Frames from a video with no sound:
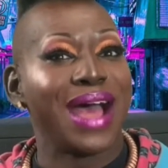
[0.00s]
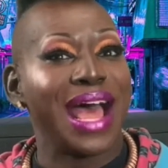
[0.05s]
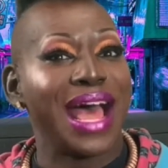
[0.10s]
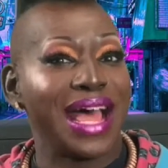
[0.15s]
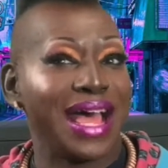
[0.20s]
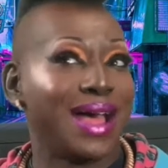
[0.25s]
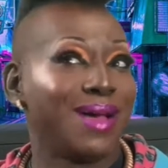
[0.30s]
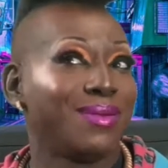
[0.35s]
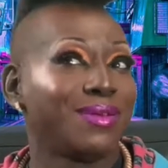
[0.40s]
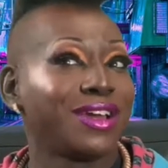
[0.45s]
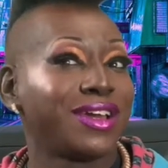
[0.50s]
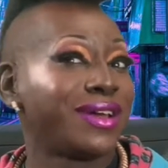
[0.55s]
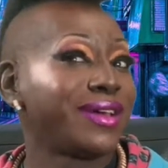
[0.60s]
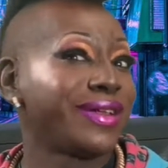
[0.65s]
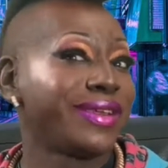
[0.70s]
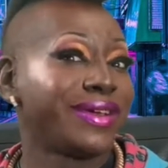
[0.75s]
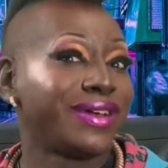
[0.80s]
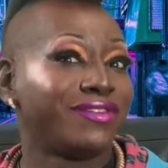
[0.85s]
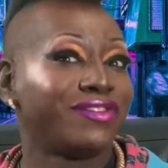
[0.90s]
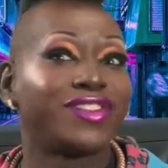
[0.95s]
I could
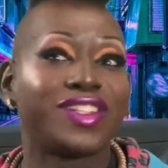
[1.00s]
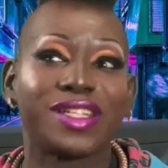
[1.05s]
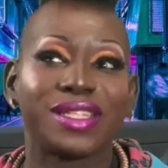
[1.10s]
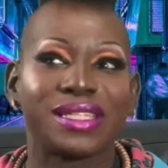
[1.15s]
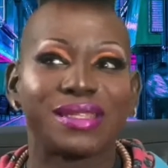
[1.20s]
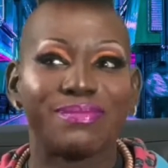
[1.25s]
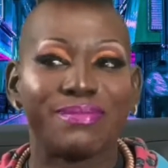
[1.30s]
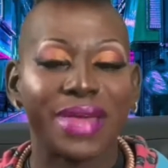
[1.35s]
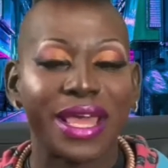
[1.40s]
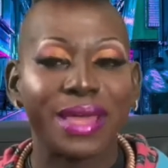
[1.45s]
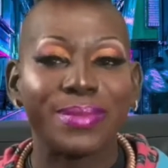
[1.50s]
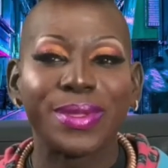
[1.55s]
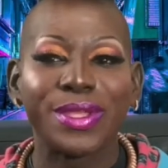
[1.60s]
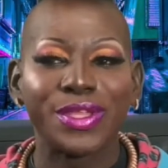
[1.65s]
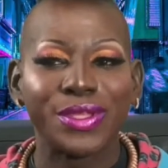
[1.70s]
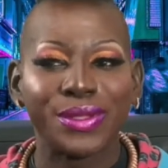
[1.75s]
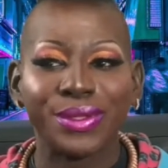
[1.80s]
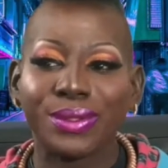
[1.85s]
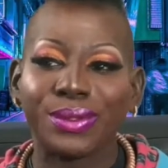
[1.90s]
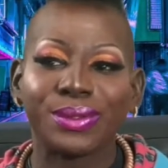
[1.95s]
have just maybe
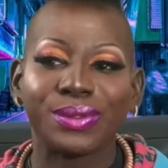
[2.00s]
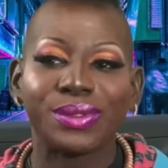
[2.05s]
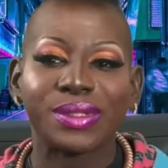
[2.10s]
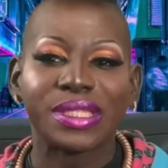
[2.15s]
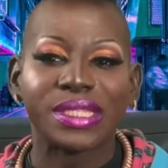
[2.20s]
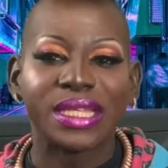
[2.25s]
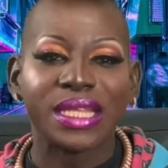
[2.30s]
used